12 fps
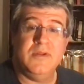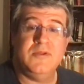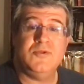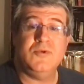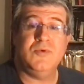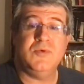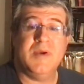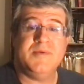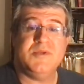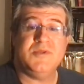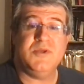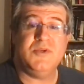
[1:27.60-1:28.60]
2 grabs
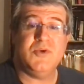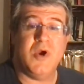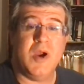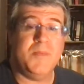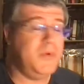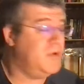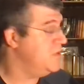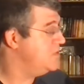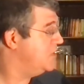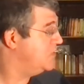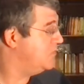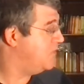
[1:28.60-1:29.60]
the C sharp on the
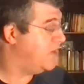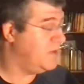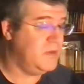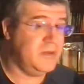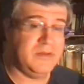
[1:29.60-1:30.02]
6th fret.